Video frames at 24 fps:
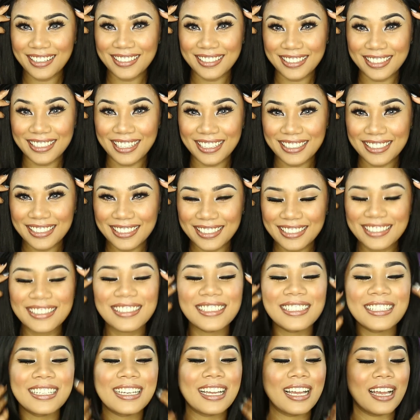now. Nice.
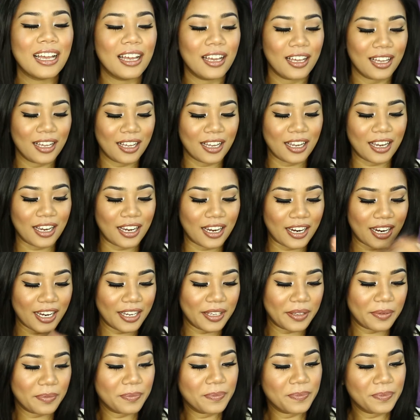
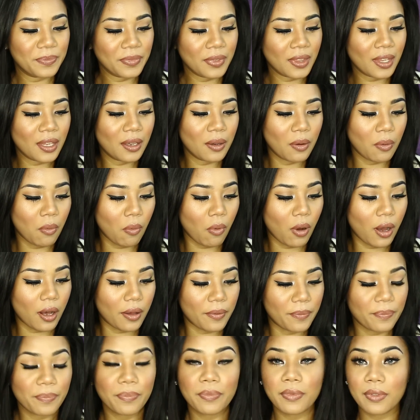Alright.
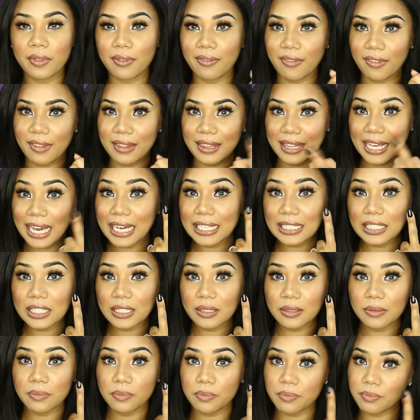Well,
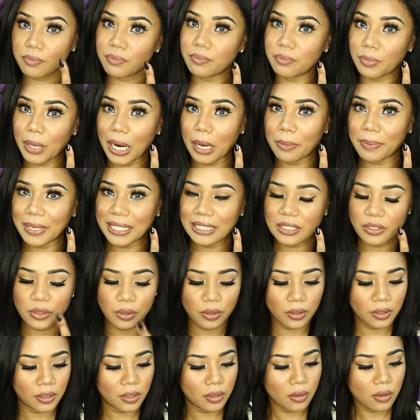that's brow
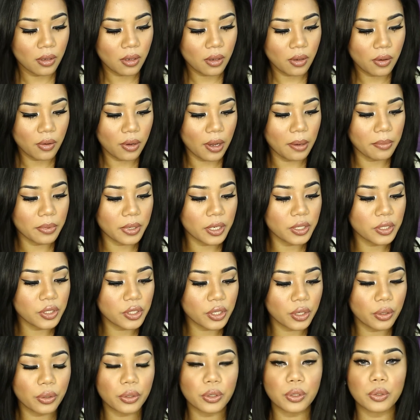pencil. I'm going to
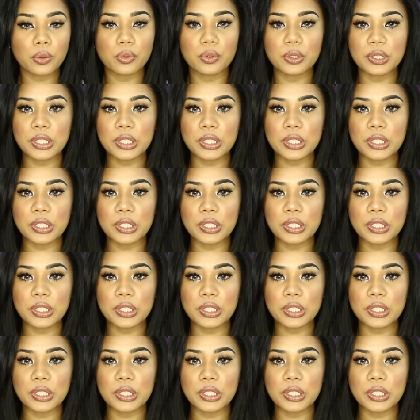show you